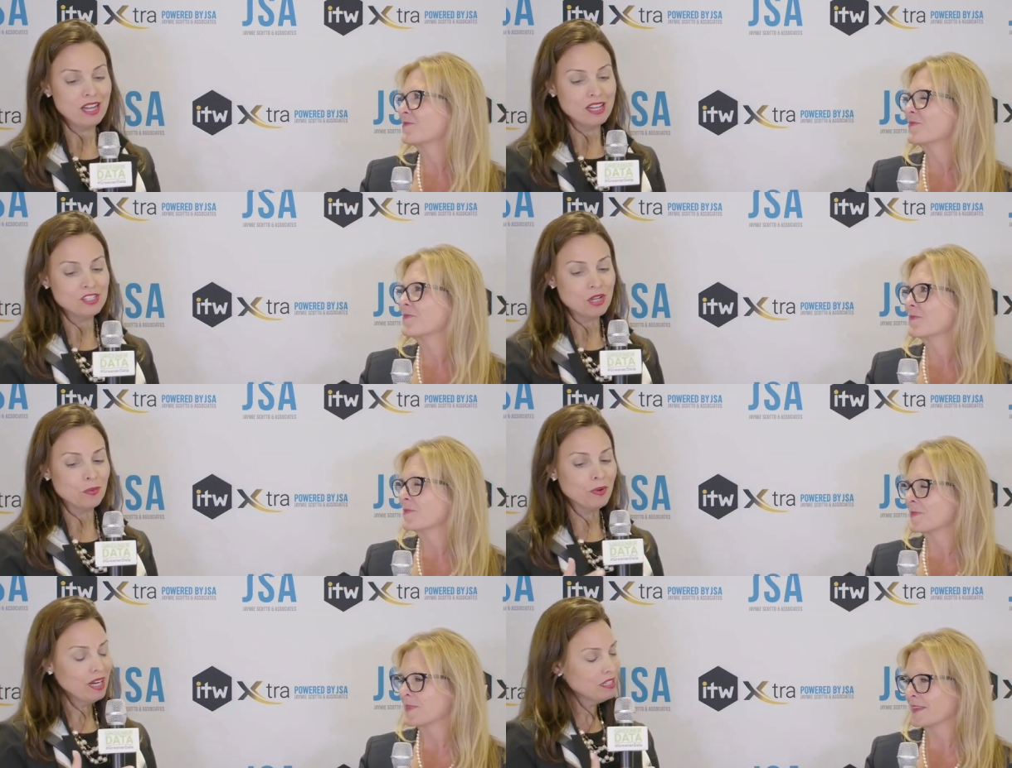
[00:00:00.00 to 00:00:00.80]
Speaker 1: So
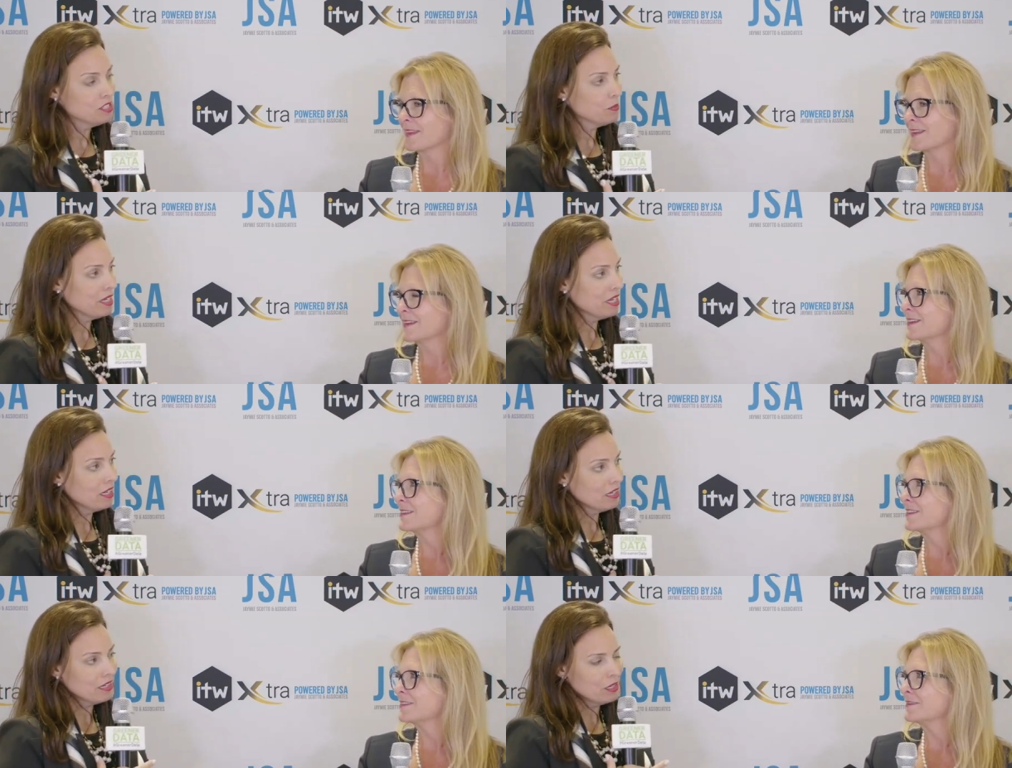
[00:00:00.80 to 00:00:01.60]
what else are
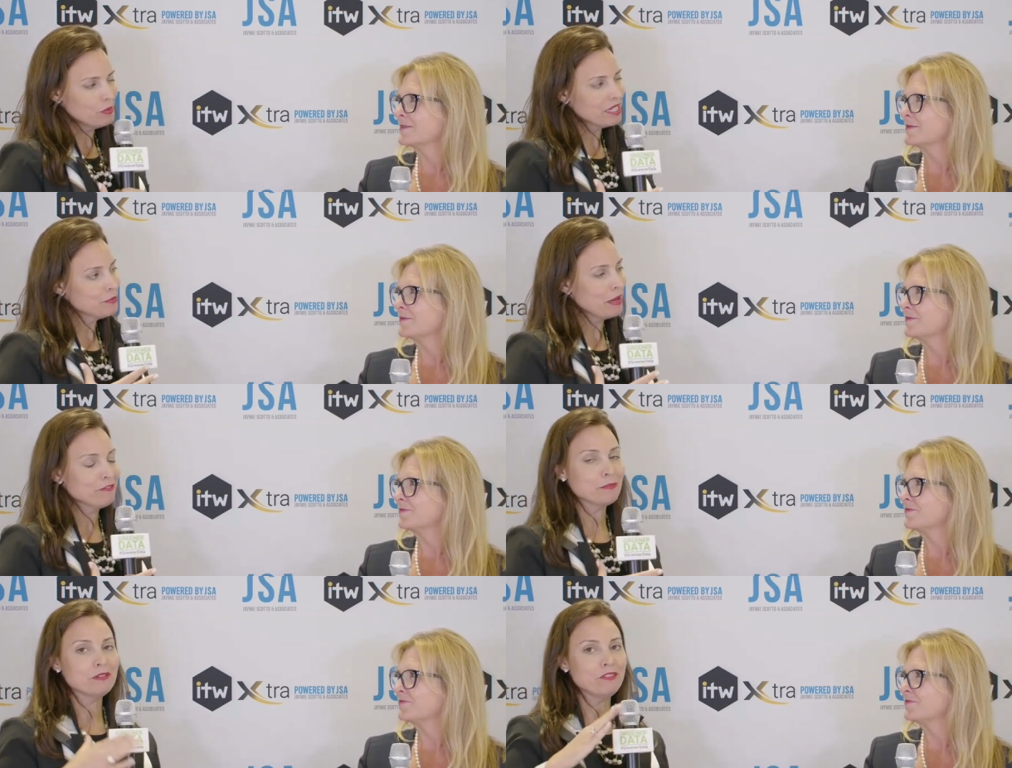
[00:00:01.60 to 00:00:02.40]
we can we expect
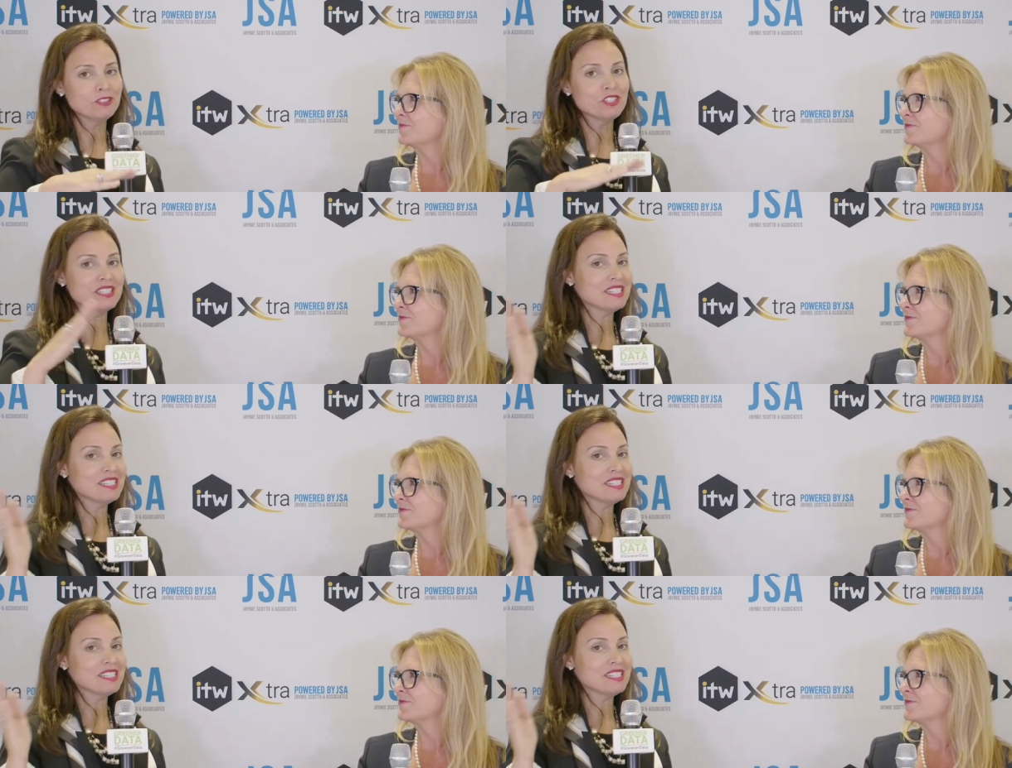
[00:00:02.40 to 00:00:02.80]
from Involta in the